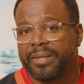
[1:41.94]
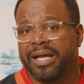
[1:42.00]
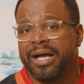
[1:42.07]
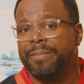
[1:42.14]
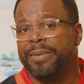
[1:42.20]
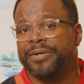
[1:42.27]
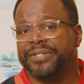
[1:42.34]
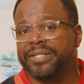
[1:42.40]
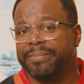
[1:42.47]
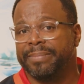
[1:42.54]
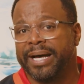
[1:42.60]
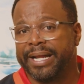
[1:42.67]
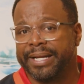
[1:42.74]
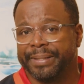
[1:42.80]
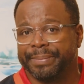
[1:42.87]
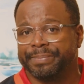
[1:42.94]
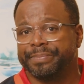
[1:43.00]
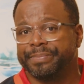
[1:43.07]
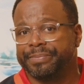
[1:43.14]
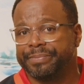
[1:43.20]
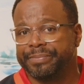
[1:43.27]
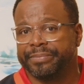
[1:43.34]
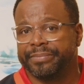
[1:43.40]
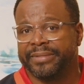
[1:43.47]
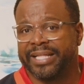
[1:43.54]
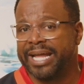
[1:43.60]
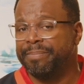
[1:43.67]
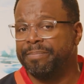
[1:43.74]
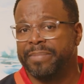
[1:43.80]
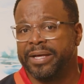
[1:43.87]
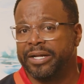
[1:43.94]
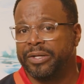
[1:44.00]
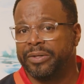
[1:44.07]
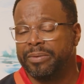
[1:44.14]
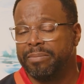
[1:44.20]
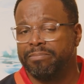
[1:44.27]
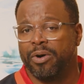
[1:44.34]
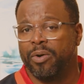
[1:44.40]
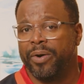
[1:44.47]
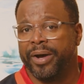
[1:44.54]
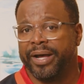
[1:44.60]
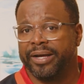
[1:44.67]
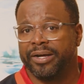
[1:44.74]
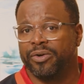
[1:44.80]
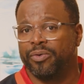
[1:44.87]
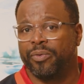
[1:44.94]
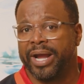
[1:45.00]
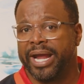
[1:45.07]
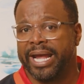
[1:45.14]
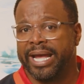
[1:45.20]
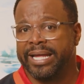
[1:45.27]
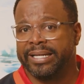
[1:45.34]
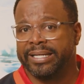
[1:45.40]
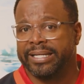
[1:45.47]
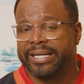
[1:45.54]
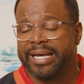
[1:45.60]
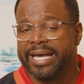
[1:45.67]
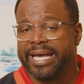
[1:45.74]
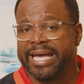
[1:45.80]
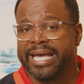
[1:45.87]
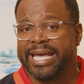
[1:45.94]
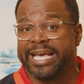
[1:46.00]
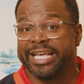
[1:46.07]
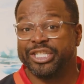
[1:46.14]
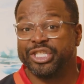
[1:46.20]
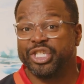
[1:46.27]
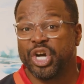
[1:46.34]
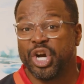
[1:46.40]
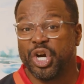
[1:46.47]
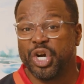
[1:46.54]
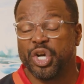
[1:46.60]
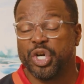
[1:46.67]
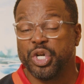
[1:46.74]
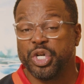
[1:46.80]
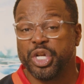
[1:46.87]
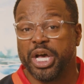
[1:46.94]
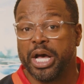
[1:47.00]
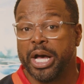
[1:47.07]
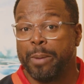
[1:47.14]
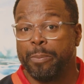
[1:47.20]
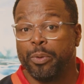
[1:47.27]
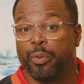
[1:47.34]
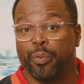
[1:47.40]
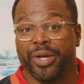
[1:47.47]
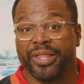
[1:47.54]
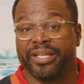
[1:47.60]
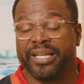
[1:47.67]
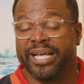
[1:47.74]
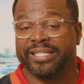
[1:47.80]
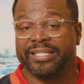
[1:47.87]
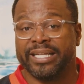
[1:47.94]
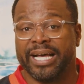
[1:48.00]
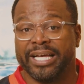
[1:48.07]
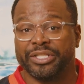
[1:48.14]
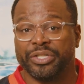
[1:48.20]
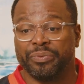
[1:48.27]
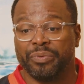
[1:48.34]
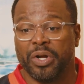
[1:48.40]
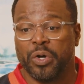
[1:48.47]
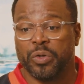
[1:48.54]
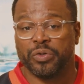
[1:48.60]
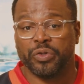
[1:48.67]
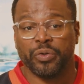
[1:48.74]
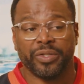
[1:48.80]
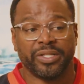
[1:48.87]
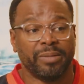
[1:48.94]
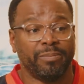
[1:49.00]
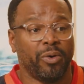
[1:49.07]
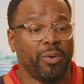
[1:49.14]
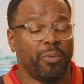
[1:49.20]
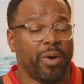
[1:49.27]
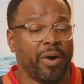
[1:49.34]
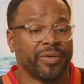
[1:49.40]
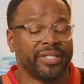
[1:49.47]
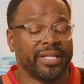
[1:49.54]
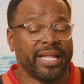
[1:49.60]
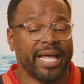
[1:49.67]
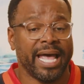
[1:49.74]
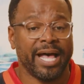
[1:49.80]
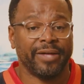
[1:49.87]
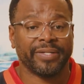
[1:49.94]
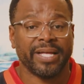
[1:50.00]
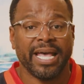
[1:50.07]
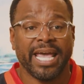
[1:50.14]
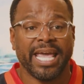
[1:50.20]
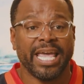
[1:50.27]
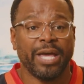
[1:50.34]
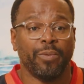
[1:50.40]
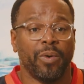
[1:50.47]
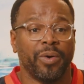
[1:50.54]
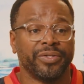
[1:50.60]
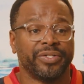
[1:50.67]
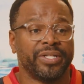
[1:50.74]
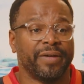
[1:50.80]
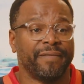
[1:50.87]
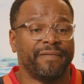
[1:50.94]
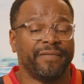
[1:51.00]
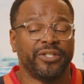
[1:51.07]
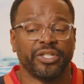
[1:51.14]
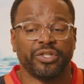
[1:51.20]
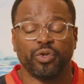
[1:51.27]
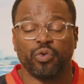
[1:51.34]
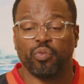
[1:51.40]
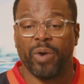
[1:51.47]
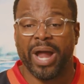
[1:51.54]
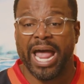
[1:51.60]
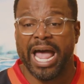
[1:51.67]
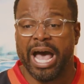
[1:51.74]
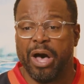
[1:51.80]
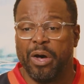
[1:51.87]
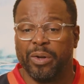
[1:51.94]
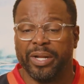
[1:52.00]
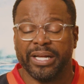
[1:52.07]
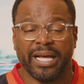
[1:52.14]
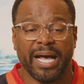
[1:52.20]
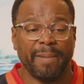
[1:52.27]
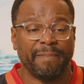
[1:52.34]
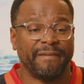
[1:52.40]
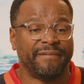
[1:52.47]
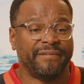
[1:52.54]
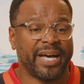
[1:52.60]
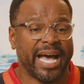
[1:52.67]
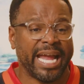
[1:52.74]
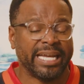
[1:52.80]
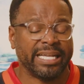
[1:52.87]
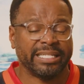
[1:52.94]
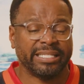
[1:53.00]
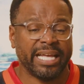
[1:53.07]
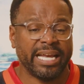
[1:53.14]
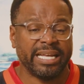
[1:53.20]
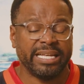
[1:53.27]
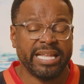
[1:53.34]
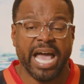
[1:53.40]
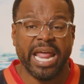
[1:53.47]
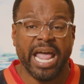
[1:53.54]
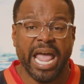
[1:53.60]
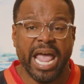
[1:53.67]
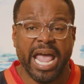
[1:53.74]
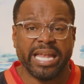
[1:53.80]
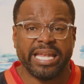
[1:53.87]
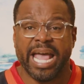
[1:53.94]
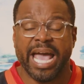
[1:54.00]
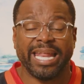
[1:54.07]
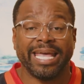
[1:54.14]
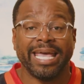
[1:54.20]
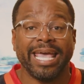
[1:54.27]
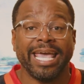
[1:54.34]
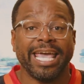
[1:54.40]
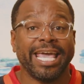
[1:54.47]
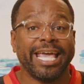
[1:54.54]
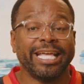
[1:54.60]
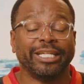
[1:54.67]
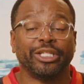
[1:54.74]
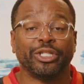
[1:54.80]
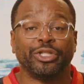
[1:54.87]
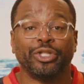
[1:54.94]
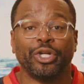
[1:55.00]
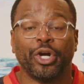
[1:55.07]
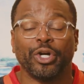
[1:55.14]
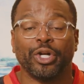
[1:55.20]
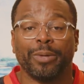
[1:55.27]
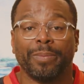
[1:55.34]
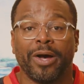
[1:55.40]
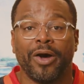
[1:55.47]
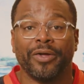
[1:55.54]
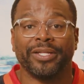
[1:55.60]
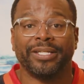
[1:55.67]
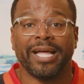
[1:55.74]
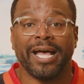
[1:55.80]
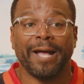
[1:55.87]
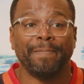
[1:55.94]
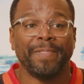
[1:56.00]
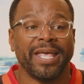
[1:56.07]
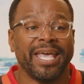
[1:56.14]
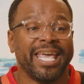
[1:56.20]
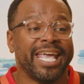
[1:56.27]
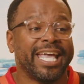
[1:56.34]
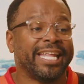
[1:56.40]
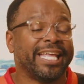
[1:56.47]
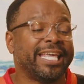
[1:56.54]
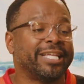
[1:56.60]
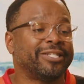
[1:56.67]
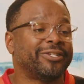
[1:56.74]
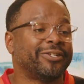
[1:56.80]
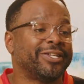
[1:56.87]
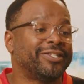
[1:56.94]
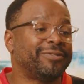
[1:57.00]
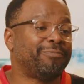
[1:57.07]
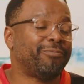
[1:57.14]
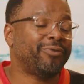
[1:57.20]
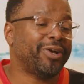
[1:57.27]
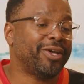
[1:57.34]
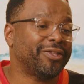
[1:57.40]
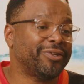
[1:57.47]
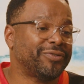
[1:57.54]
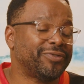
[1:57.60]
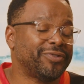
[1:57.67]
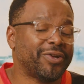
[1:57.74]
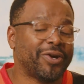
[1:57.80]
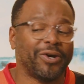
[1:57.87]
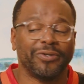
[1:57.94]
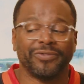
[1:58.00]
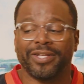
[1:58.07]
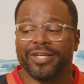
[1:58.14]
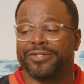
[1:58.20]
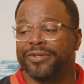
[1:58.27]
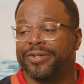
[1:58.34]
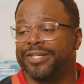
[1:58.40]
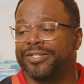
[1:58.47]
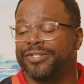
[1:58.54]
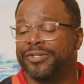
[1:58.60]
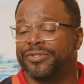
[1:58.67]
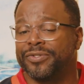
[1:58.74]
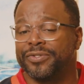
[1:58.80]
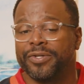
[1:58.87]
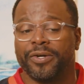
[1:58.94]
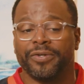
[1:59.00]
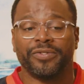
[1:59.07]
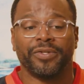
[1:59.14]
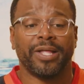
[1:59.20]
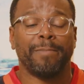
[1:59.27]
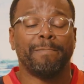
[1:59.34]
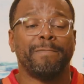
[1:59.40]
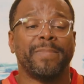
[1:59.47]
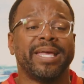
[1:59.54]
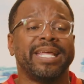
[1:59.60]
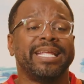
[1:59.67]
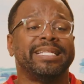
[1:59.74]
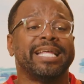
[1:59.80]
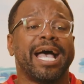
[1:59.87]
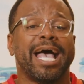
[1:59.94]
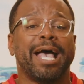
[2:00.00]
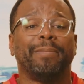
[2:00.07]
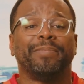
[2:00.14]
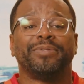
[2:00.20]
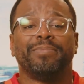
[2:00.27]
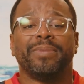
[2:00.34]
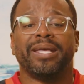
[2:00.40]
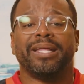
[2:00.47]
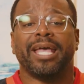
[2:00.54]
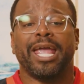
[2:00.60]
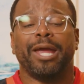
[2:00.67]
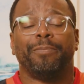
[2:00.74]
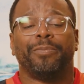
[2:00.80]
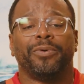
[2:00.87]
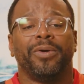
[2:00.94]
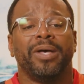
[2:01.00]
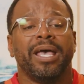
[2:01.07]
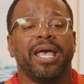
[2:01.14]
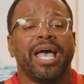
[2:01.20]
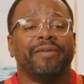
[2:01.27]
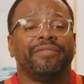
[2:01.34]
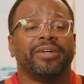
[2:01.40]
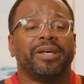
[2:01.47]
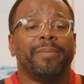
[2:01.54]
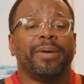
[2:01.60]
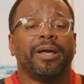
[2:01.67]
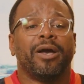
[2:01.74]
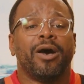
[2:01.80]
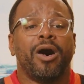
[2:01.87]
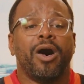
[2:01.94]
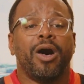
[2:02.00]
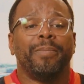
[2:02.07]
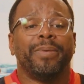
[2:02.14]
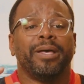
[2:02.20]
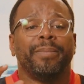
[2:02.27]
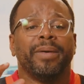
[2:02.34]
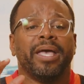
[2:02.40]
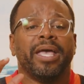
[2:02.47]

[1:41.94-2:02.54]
Come on, somebody. That middle boy, Grand, he has turned up with testosterone. Soon as the boy walks in the house, he wants to just growl and come fight and say, daddy, daddy. He's just turned up all the time. And he gets on his brother's nerves, gets on his sister's nerves, so that many times me and April have to come and calm him